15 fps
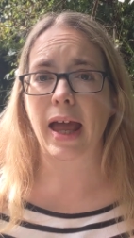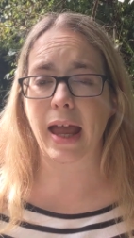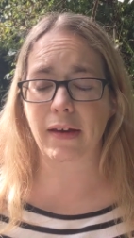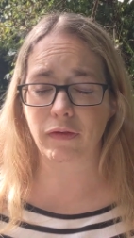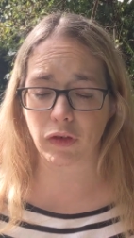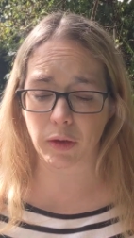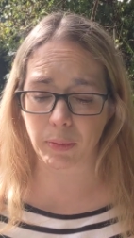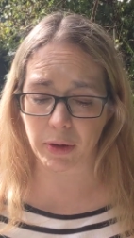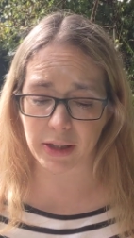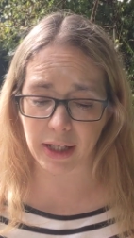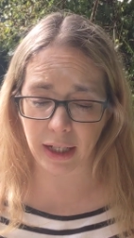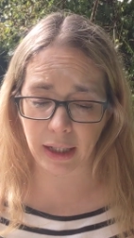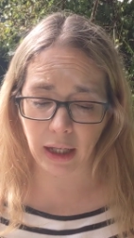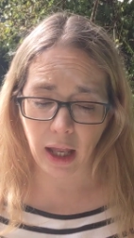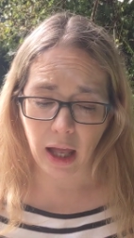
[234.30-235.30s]

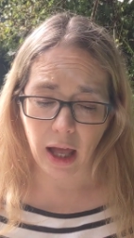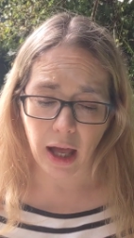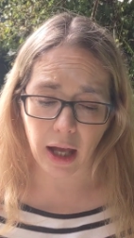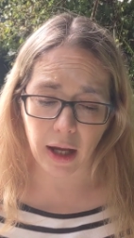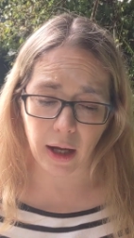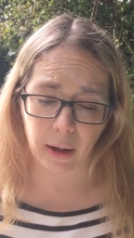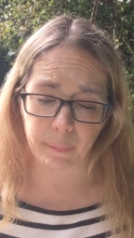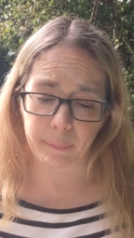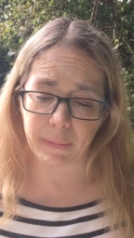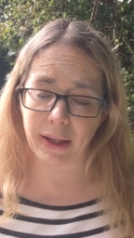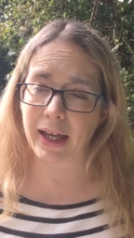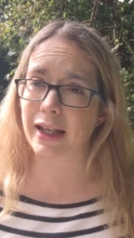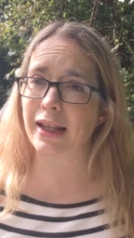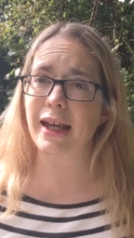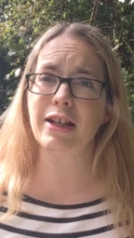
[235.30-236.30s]
everybody. Um,
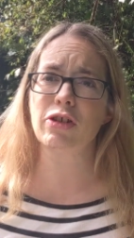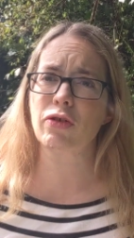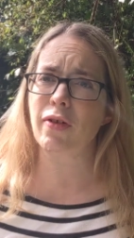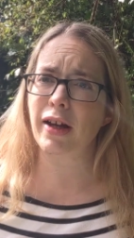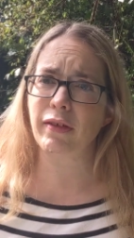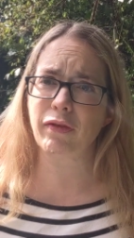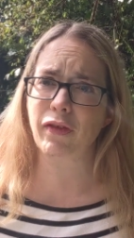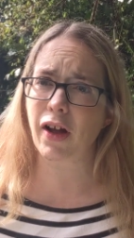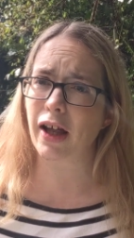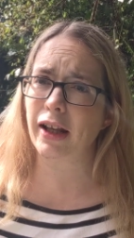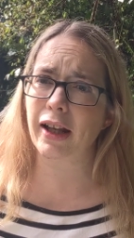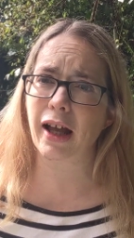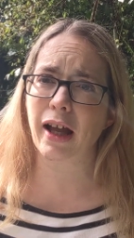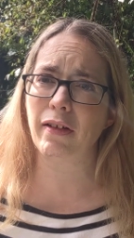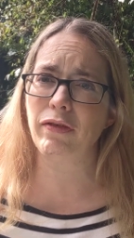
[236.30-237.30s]
and it's great
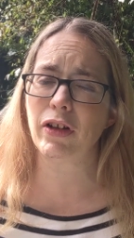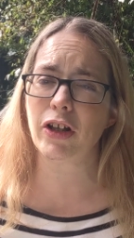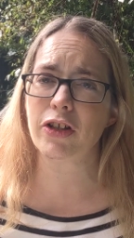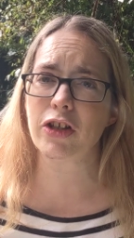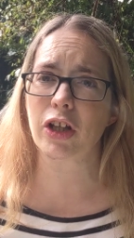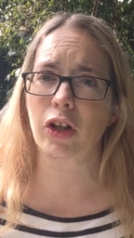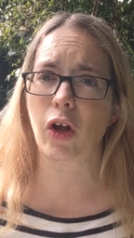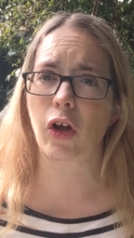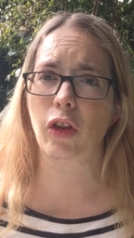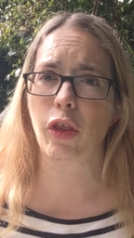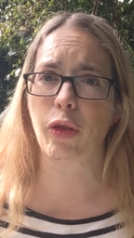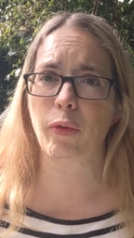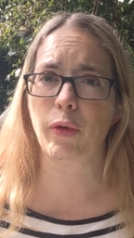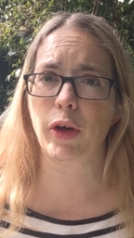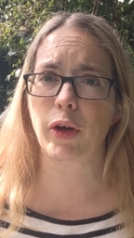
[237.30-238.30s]
fun. I've learnt a lot
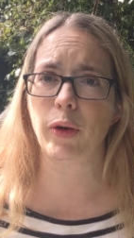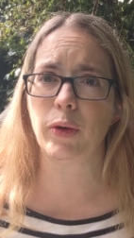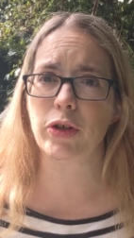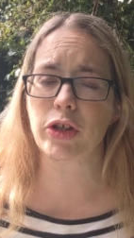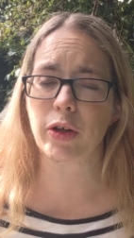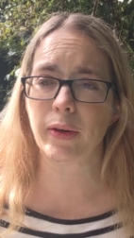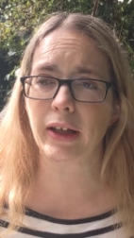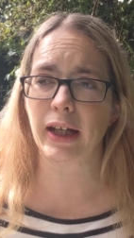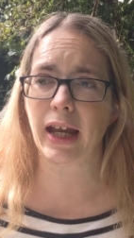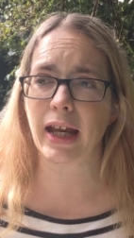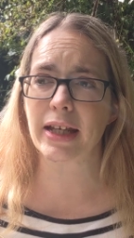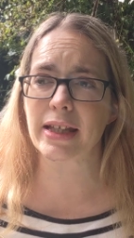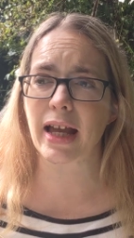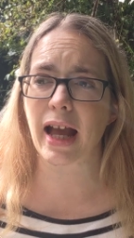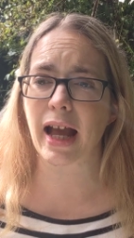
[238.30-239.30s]
through doing
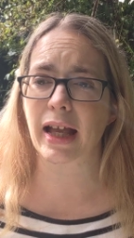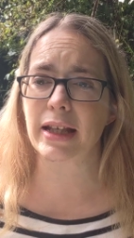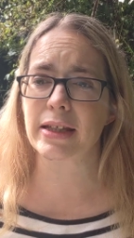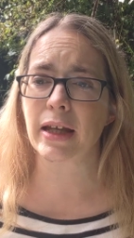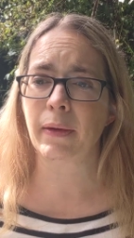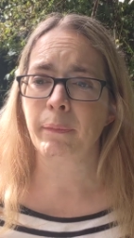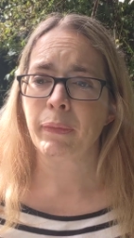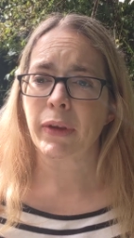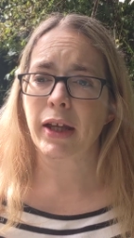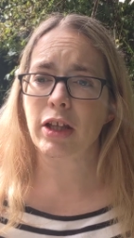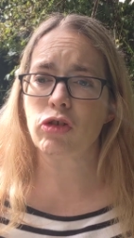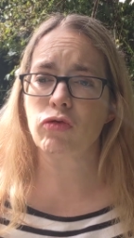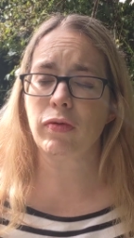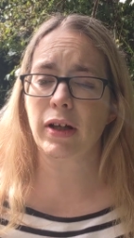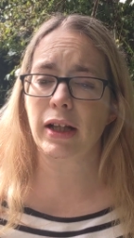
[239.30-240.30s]
it, and
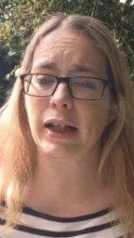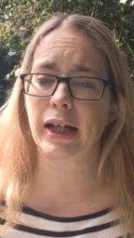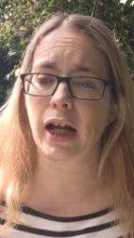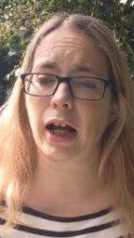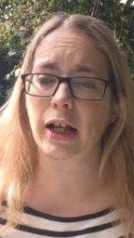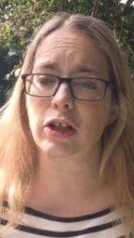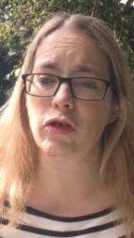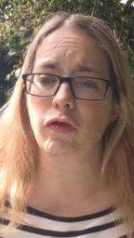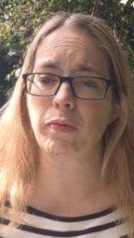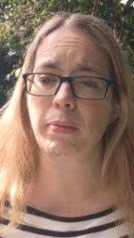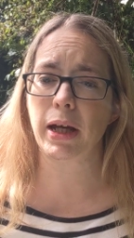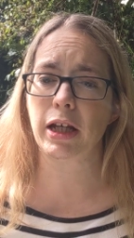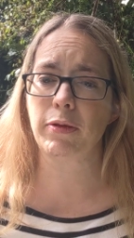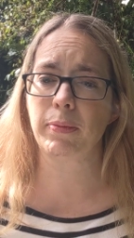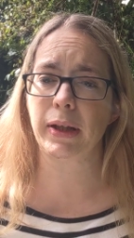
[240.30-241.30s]
it's really kind of
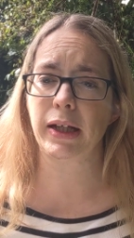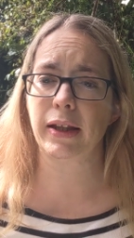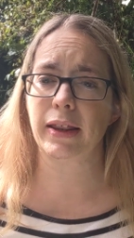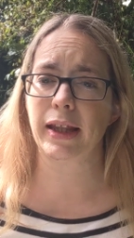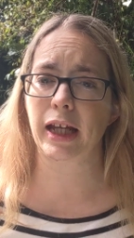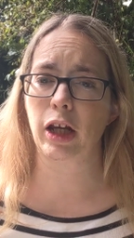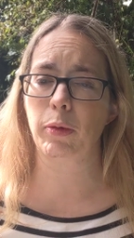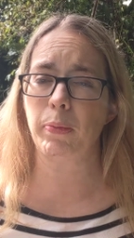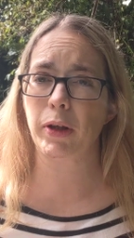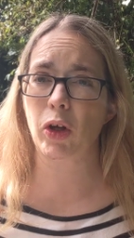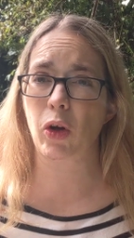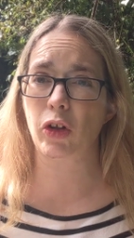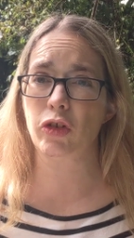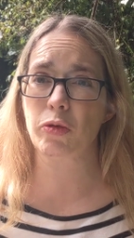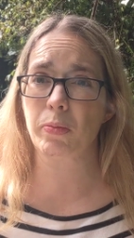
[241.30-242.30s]
made me think
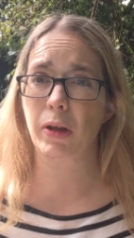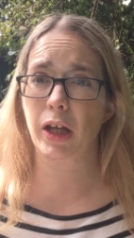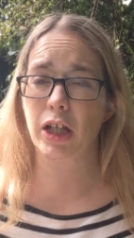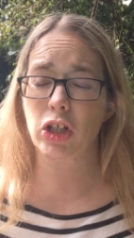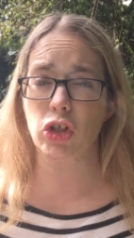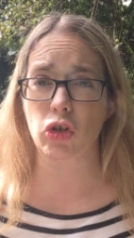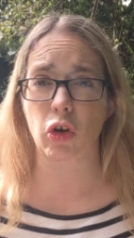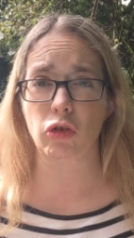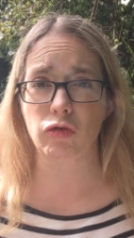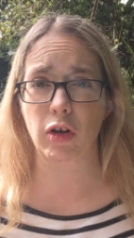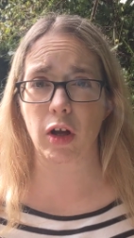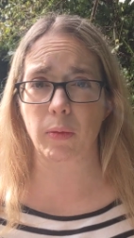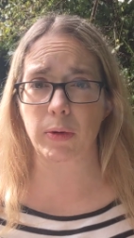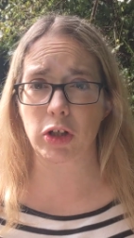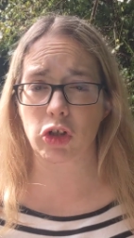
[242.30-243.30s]
beyond my
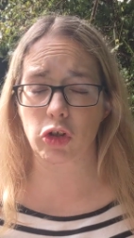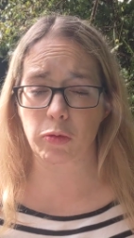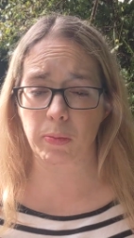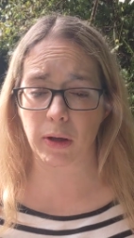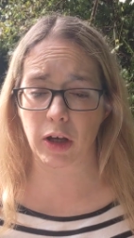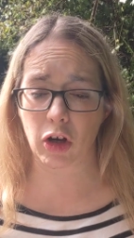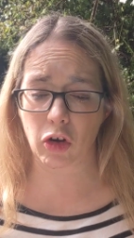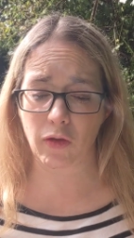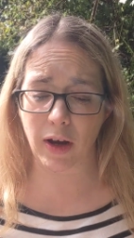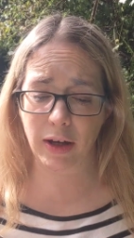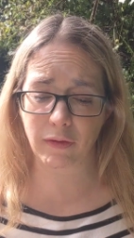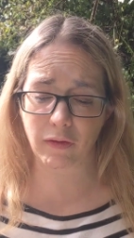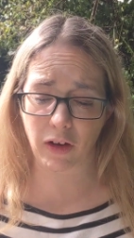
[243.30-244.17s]
genre, which has been great